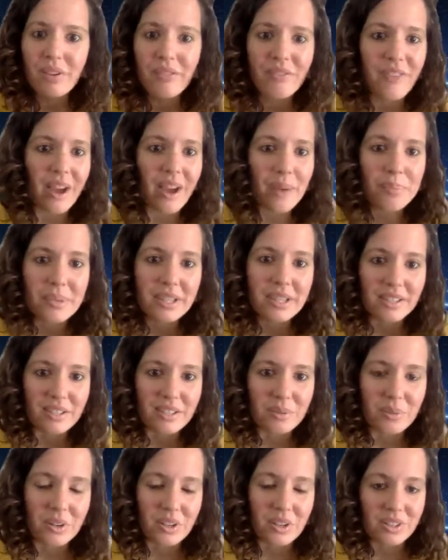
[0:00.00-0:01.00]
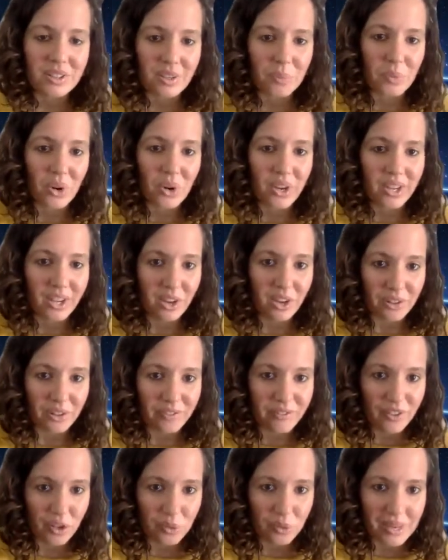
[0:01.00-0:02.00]
fabulous work because I'm working on a
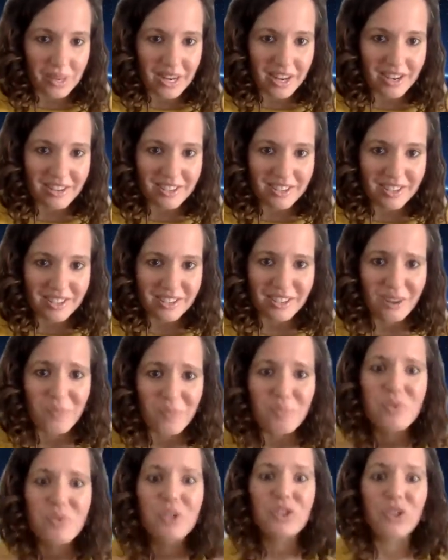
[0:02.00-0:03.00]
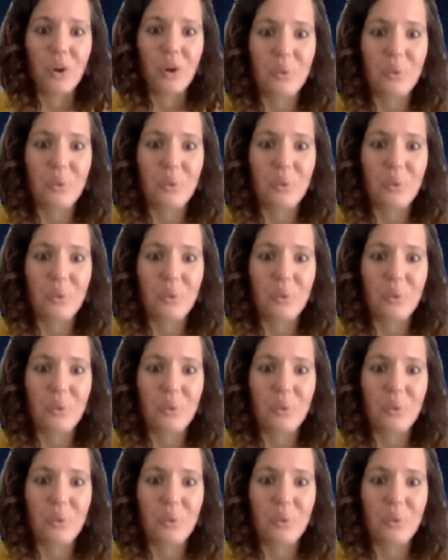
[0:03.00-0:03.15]
film in India, and I'm so